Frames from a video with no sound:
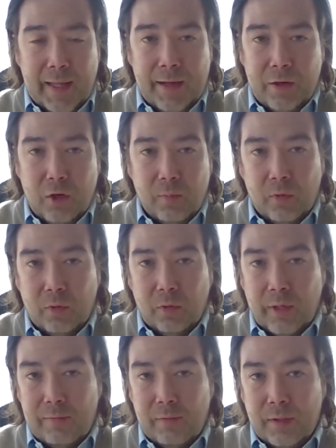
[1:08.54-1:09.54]
home or
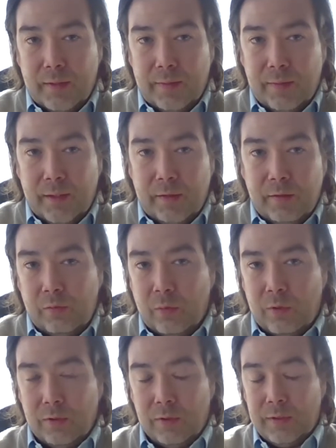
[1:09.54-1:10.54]
wherever in, in this
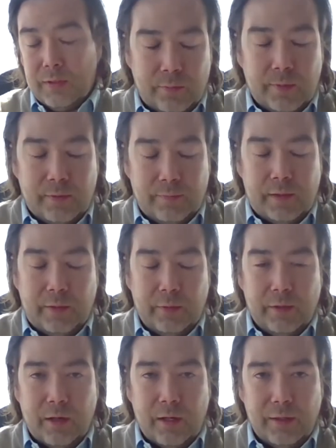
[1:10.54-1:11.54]
world. Specifically
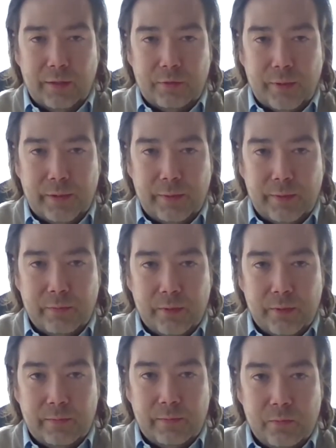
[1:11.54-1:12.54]
with our industry, we,
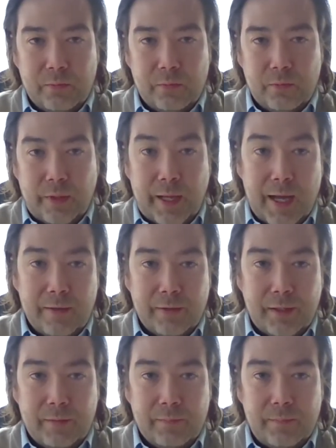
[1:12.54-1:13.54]
we, we have
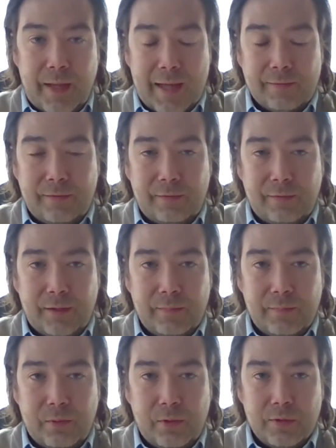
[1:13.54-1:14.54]
uh, access to
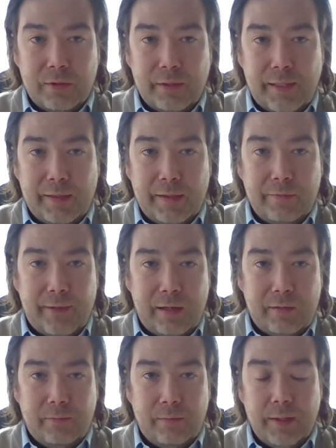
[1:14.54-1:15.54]
personally
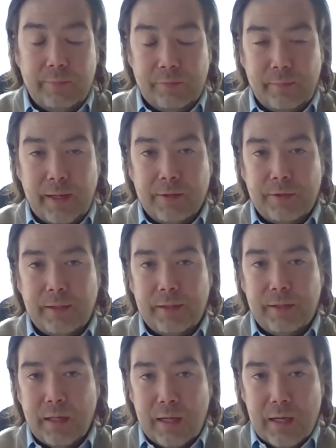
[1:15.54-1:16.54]
identifiable information.
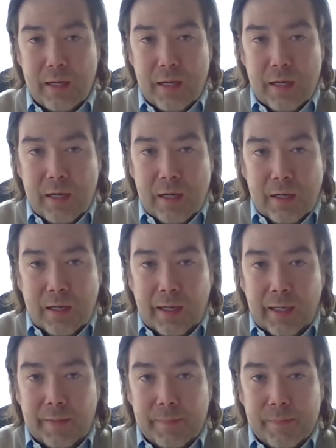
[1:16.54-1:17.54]

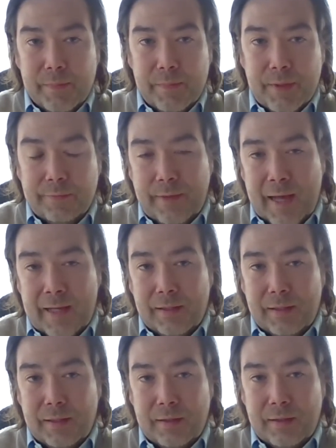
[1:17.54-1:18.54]
Uh, if that
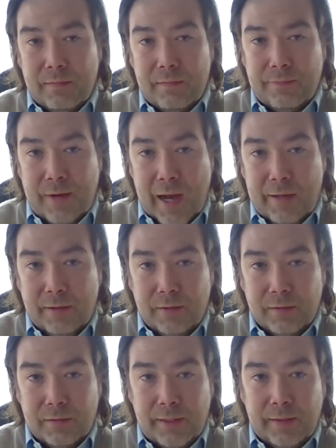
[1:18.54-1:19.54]

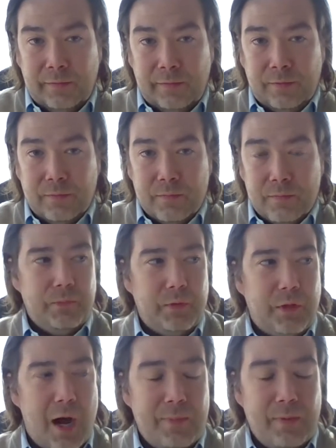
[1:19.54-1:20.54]
file gets
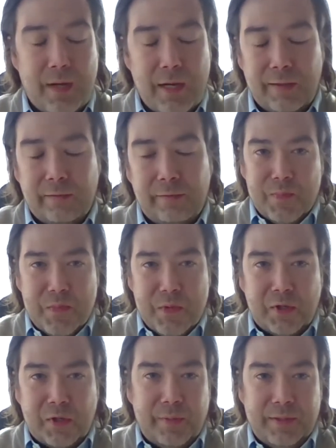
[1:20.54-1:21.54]
compromised, there
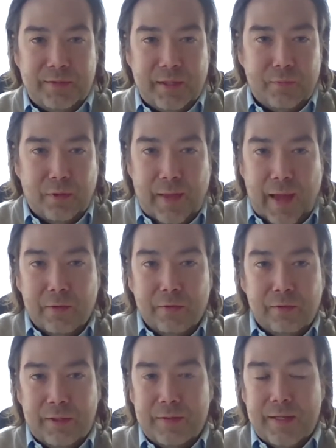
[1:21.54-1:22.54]
could be several
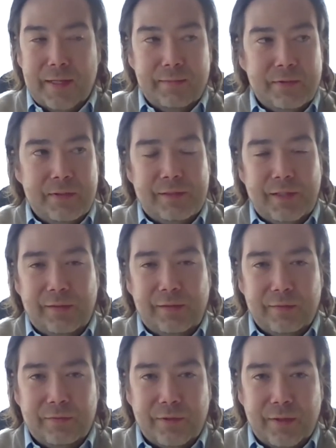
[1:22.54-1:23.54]
thousand instances
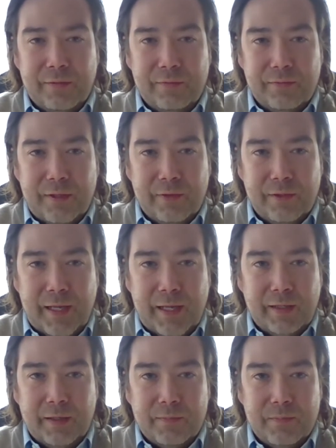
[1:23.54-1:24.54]
of, of, of a
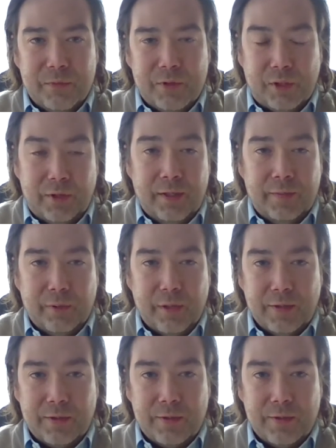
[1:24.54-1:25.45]
data security breach